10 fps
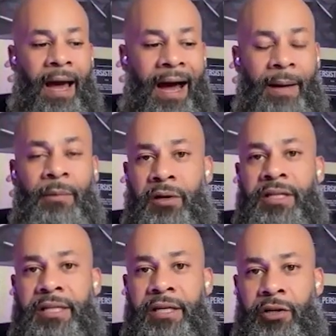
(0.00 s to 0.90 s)
I'm going
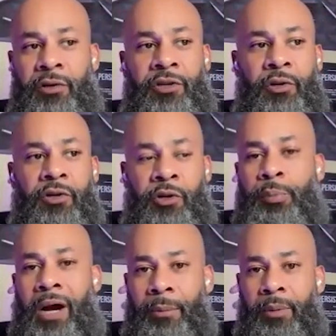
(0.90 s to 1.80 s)
to tell you
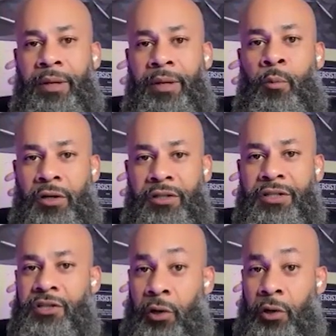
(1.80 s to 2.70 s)
probably want to
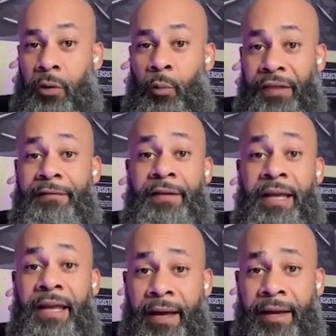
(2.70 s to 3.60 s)
start with a
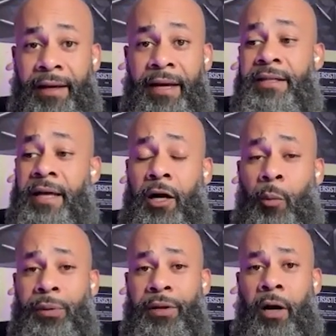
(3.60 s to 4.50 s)
VA to
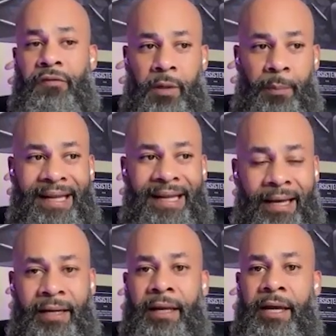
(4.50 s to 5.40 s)
help you out from the
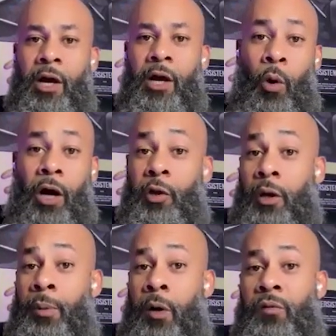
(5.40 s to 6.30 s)
beginning while you
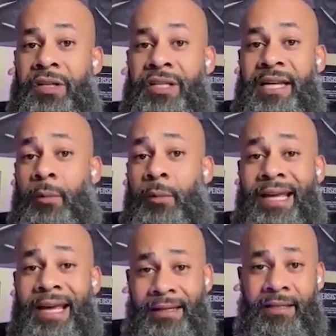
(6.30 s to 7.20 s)
are both
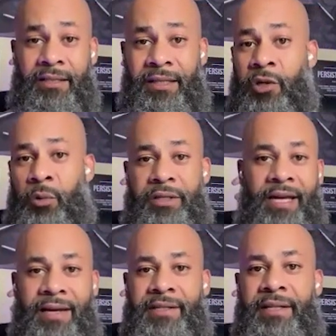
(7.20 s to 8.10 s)
simultaneously doing
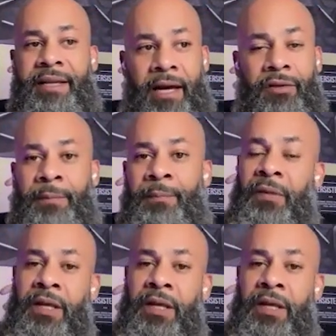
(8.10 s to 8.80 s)
tasks together,